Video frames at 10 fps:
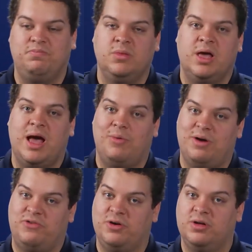
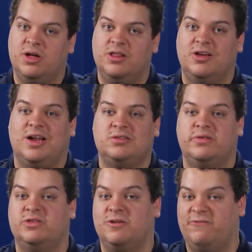However, the cloud
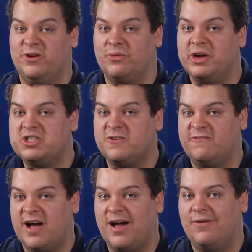service configuration
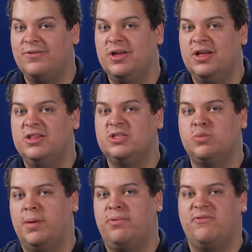file, this
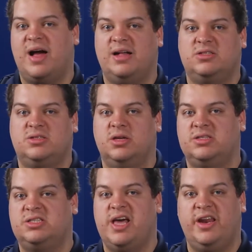one provides
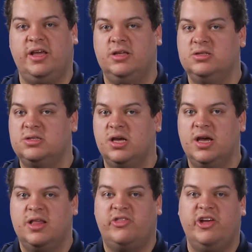settings,
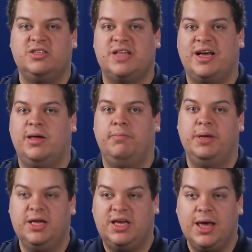things that can
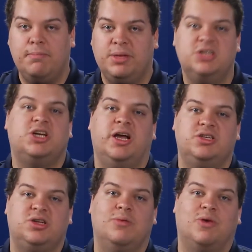be
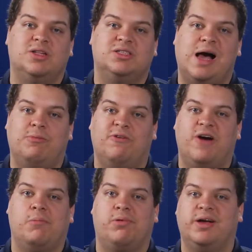changed at runtime
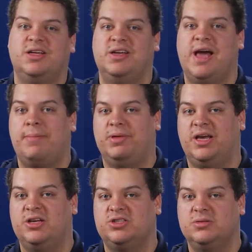without breaking the
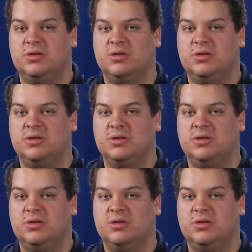application.